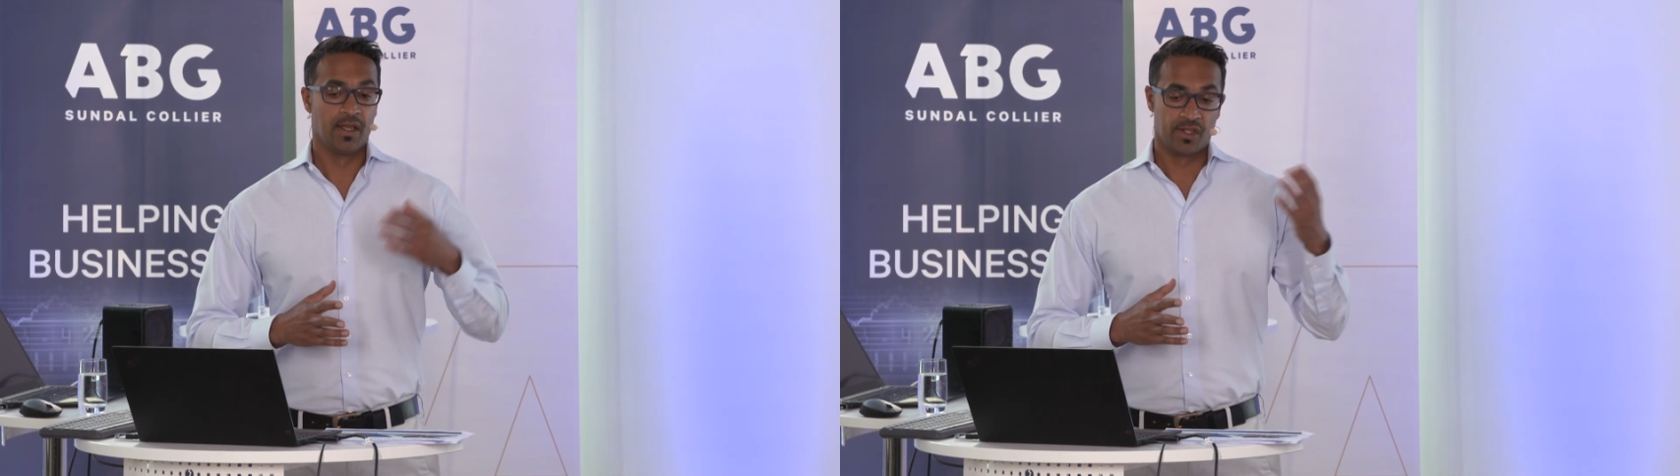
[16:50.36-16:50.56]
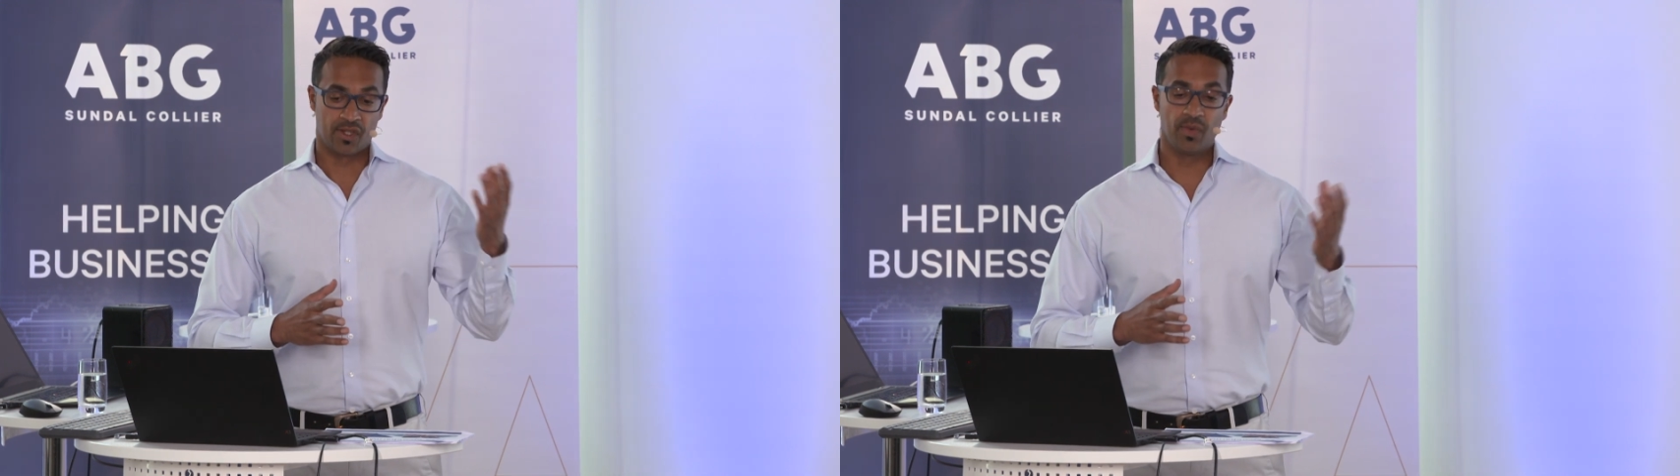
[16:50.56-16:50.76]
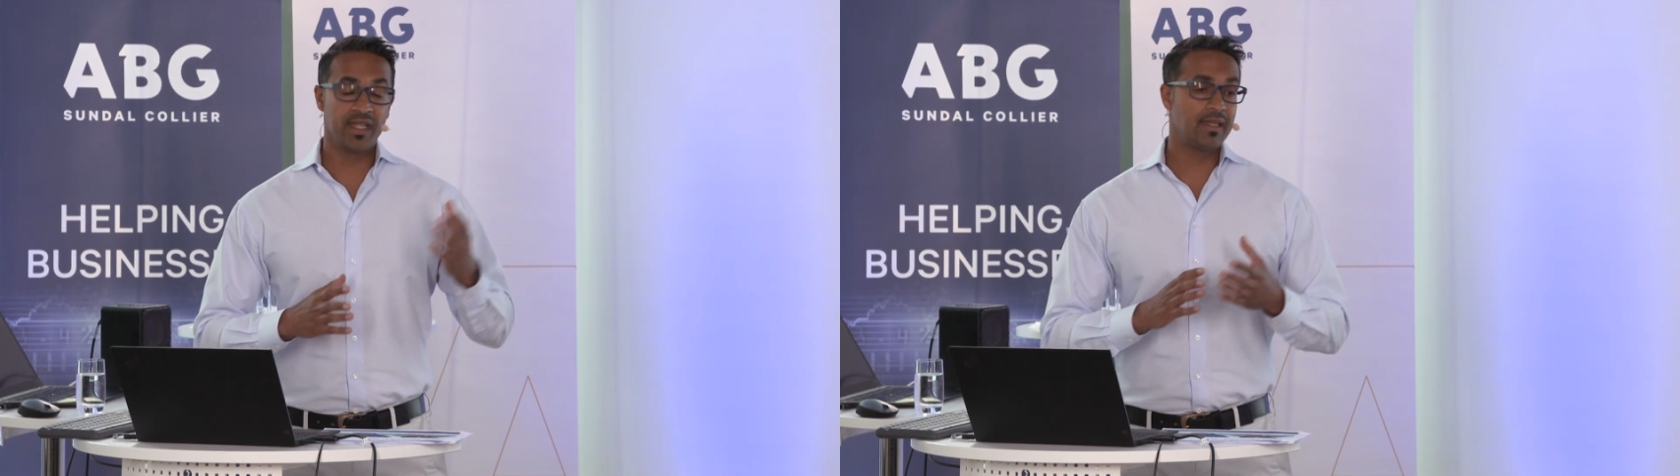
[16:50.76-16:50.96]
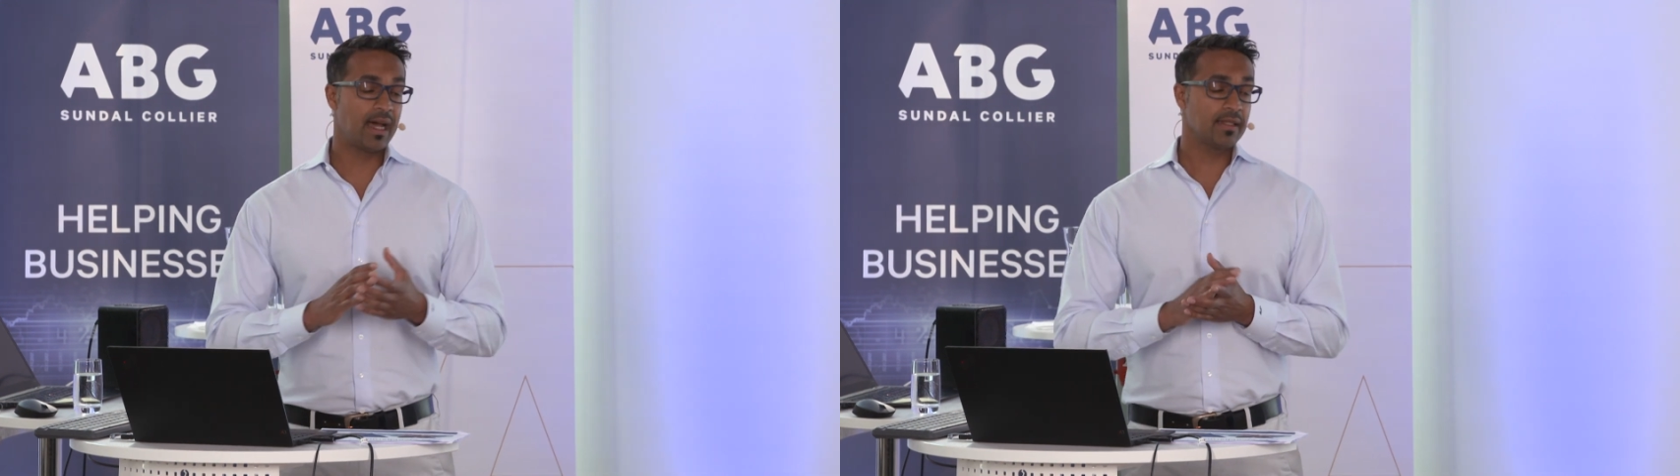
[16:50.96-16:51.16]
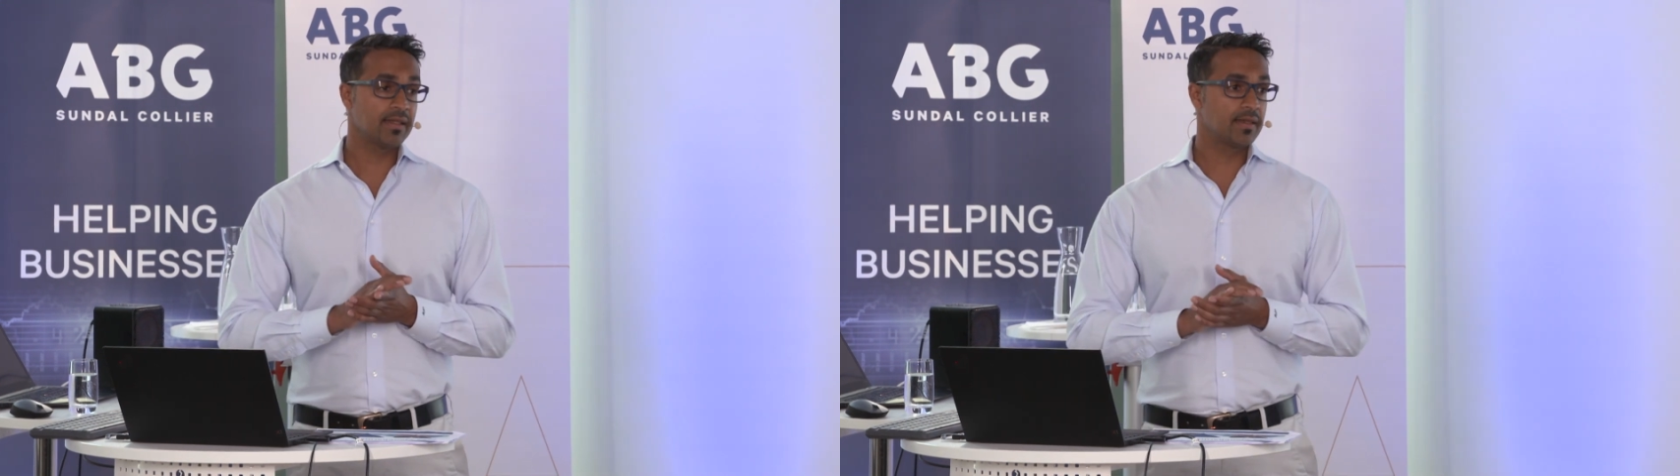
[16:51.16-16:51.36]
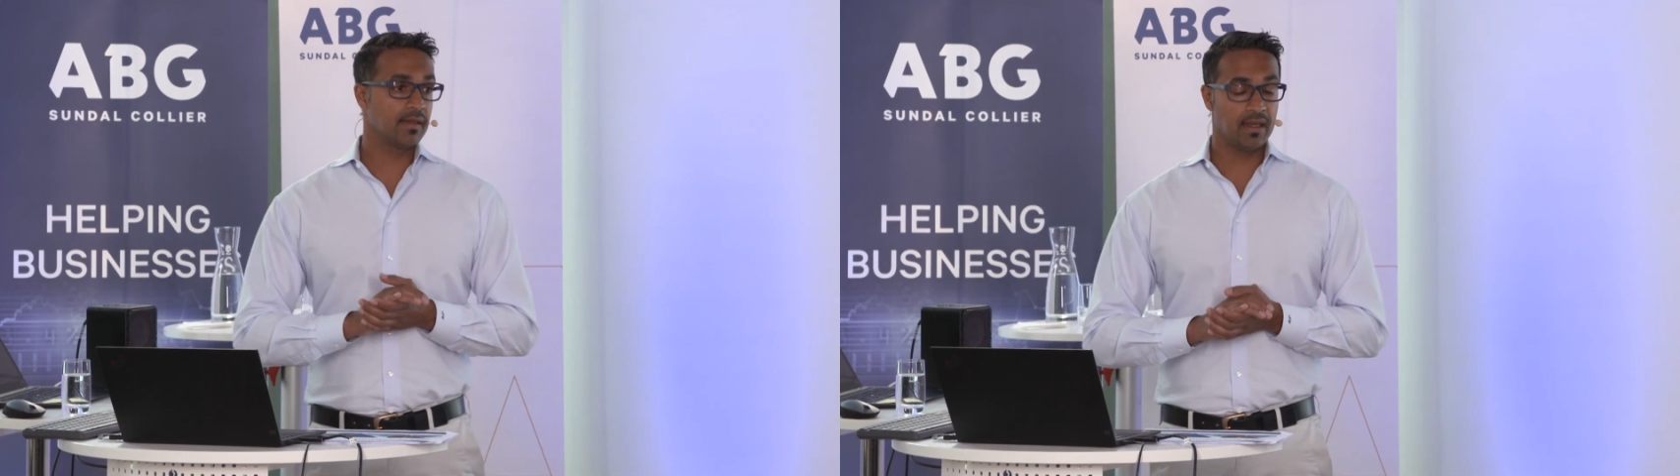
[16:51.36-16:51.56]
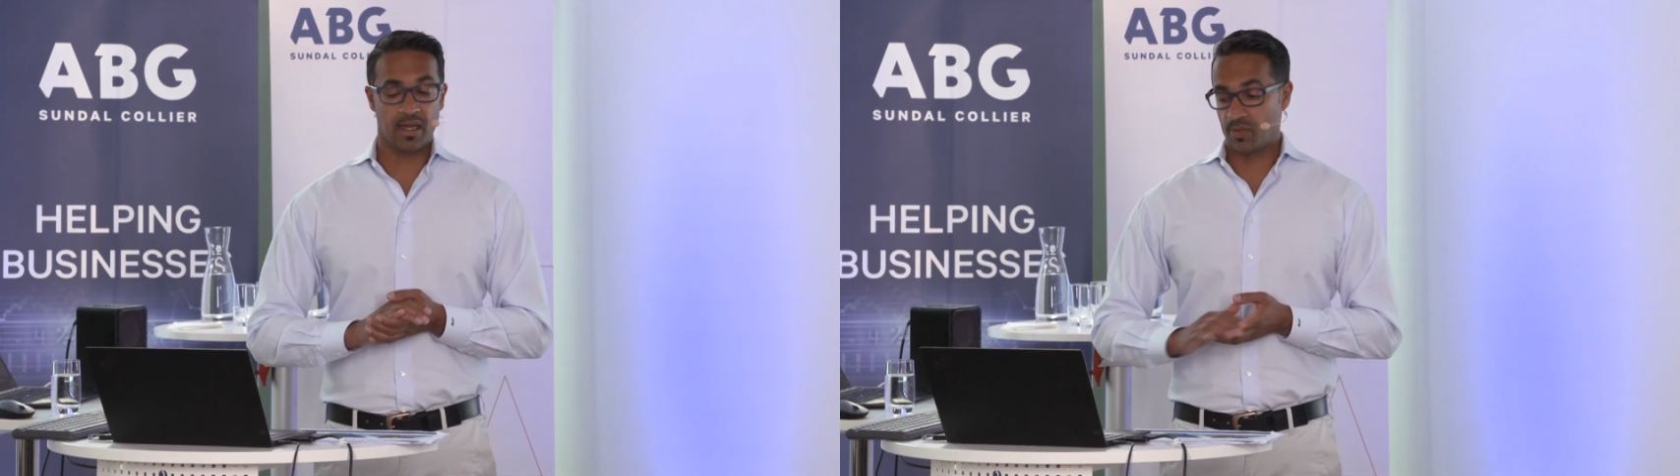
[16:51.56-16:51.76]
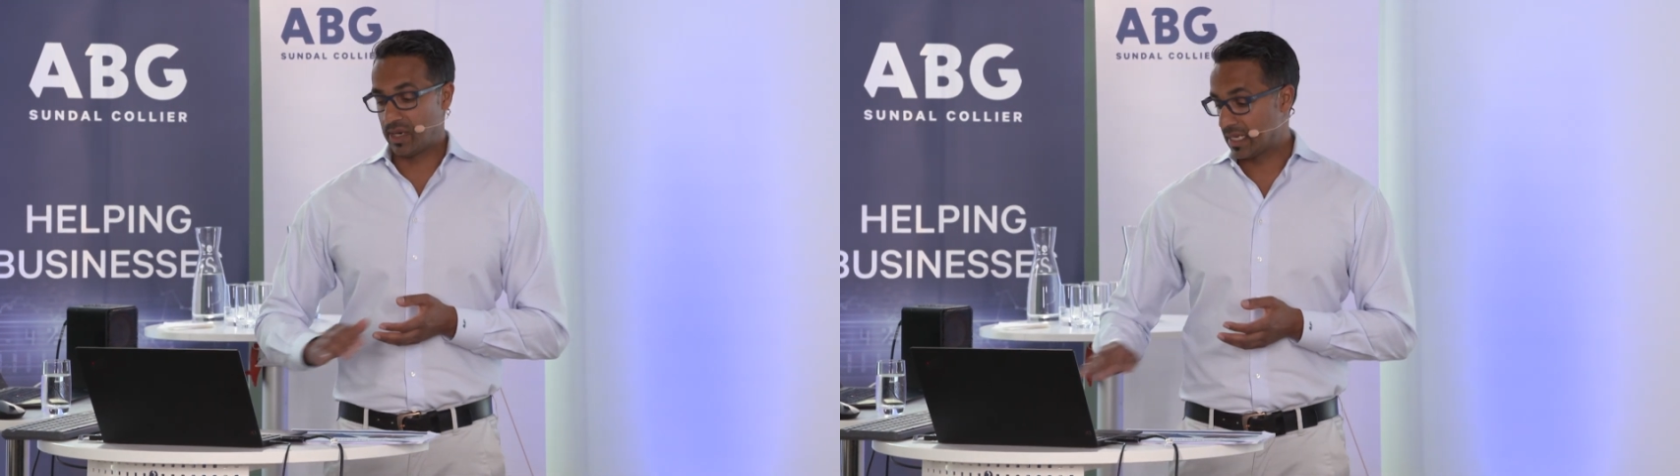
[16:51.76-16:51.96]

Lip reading: So with that, I will